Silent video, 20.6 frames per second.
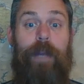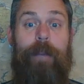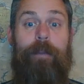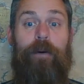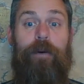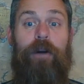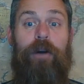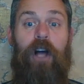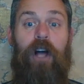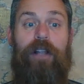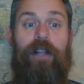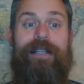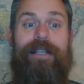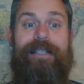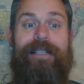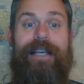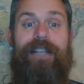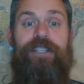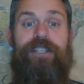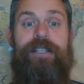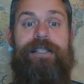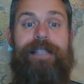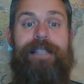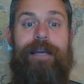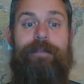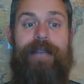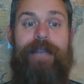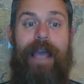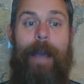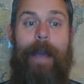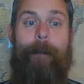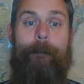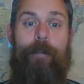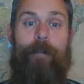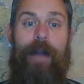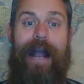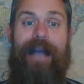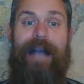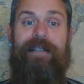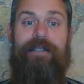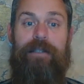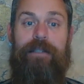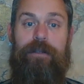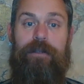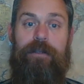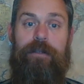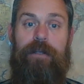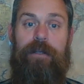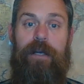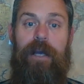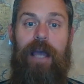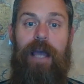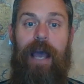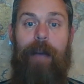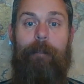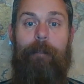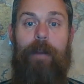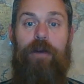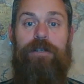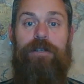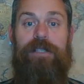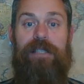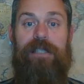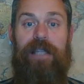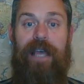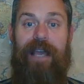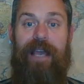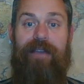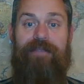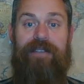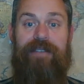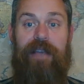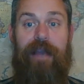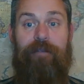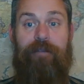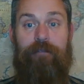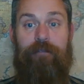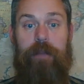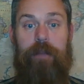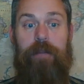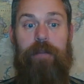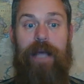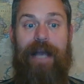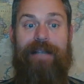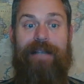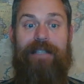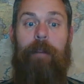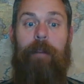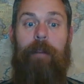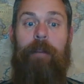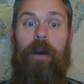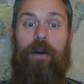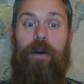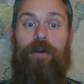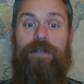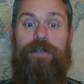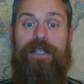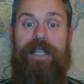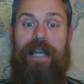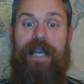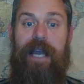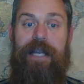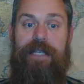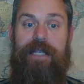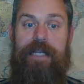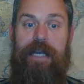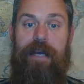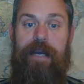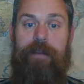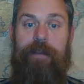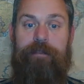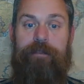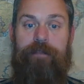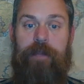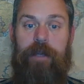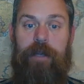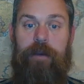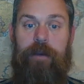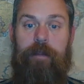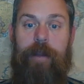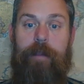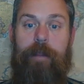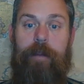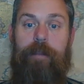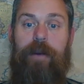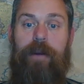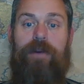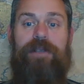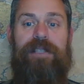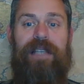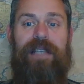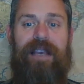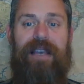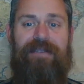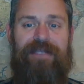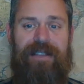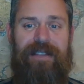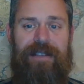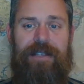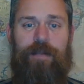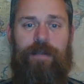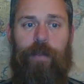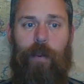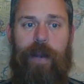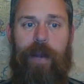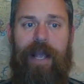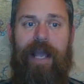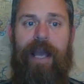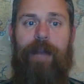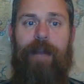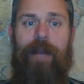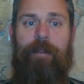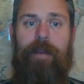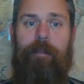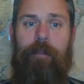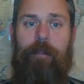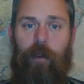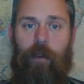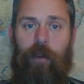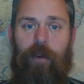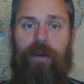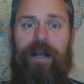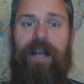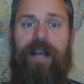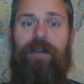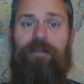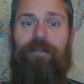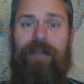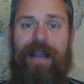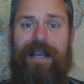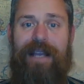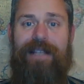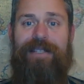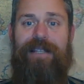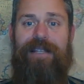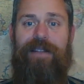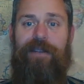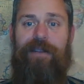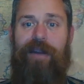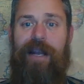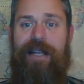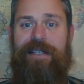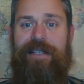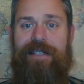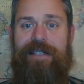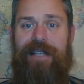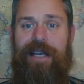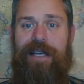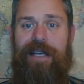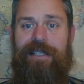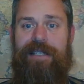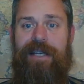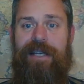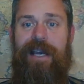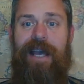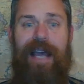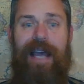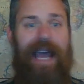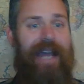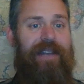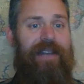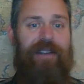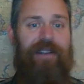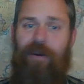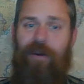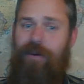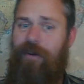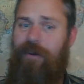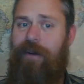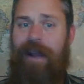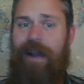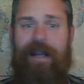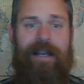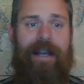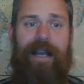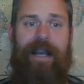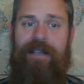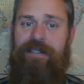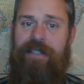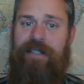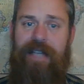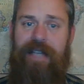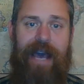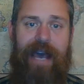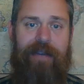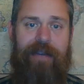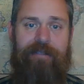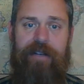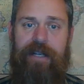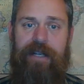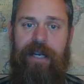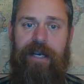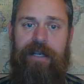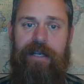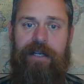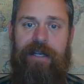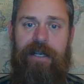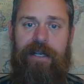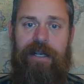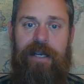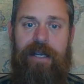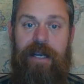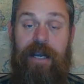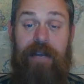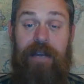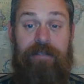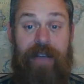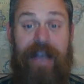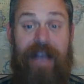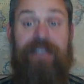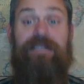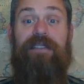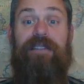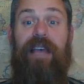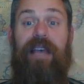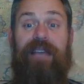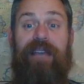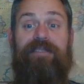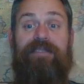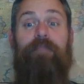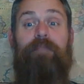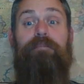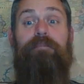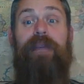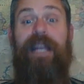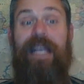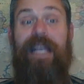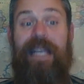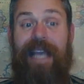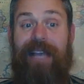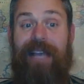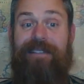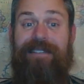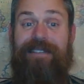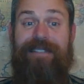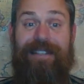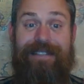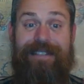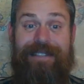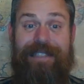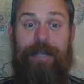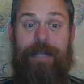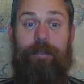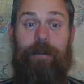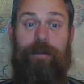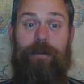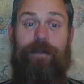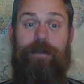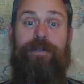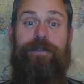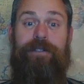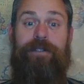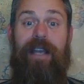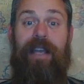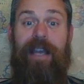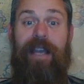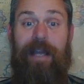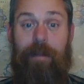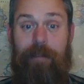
people, colonization seemed impractical, and most slaves and free blacks opposed the idea. Remember, most slaves at this point had been born and raised in the United States, had no direct connection to Africa. In fact, slaves in many cases had deeper roots in